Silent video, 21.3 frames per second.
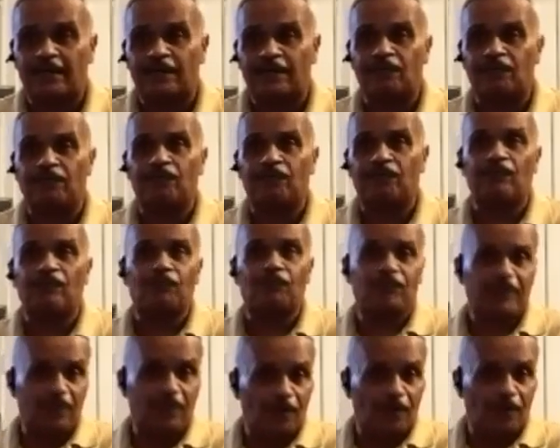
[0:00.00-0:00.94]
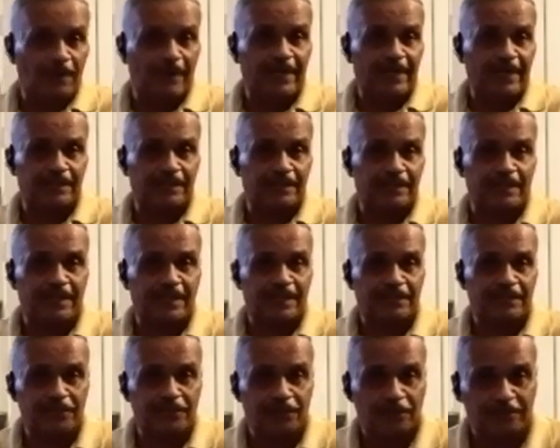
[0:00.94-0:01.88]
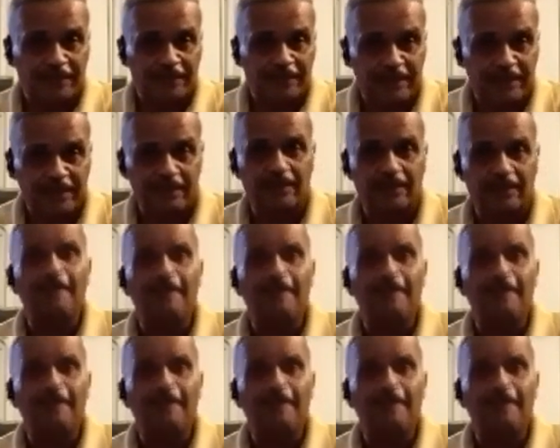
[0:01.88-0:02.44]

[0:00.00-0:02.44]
when we go play at the New Rican,